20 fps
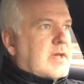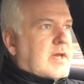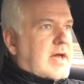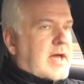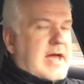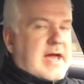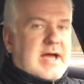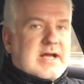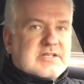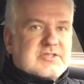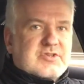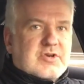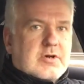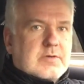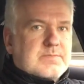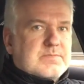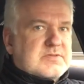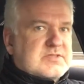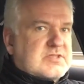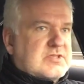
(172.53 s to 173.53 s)

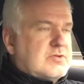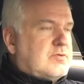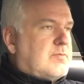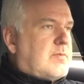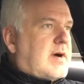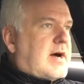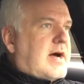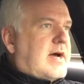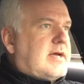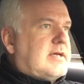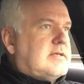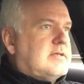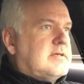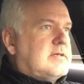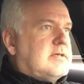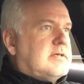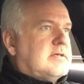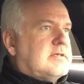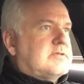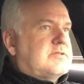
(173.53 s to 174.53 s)
AirDrop to my
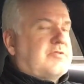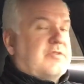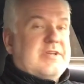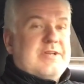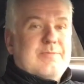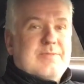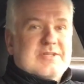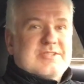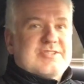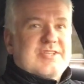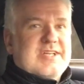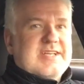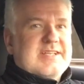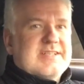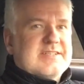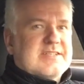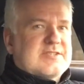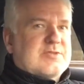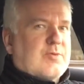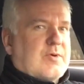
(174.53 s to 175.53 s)
dream
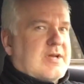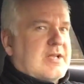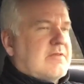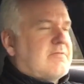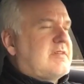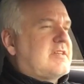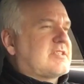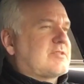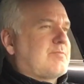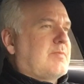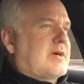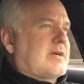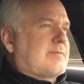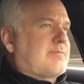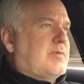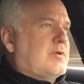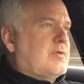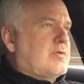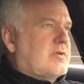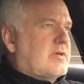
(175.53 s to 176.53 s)
machine, the 12-inch
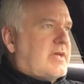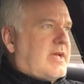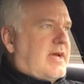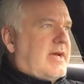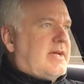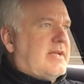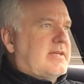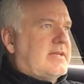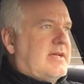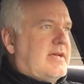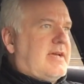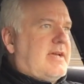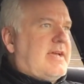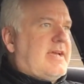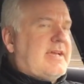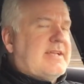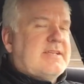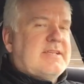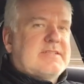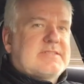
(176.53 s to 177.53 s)
MacBook, and
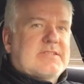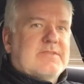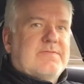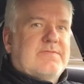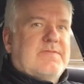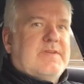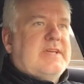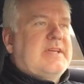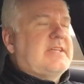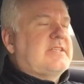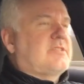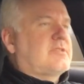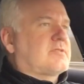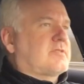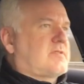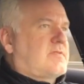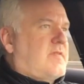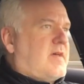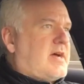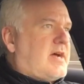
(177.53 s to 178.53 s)
edit the
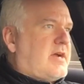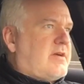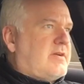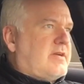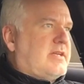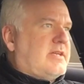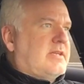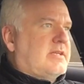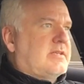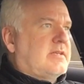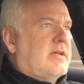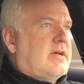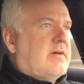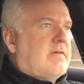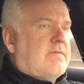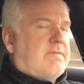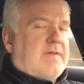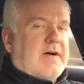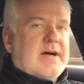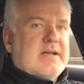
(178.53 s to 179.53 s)
videos there in
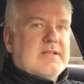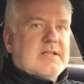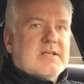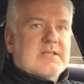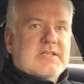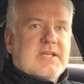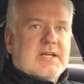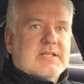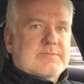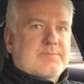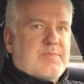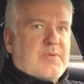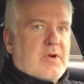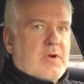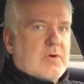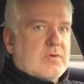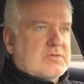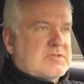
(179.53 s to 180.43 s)
Final Cut Pro